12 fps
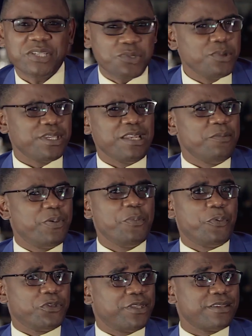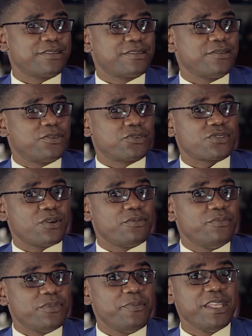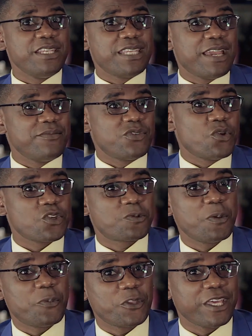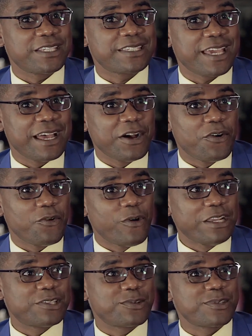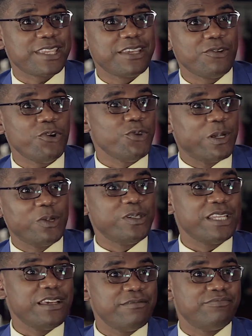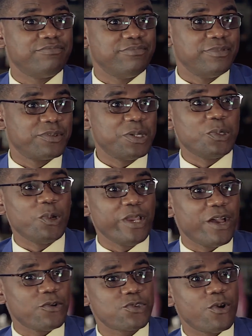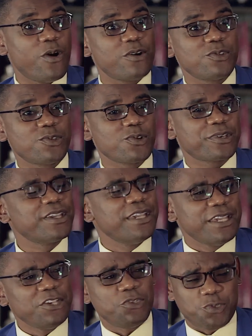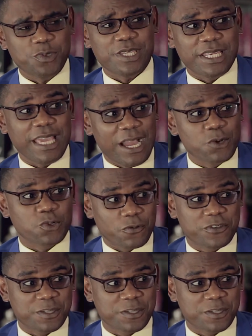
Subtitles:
But usually people just, many times those people that want to say, no, you're not a real lawyer, so how do you talk? It's usually out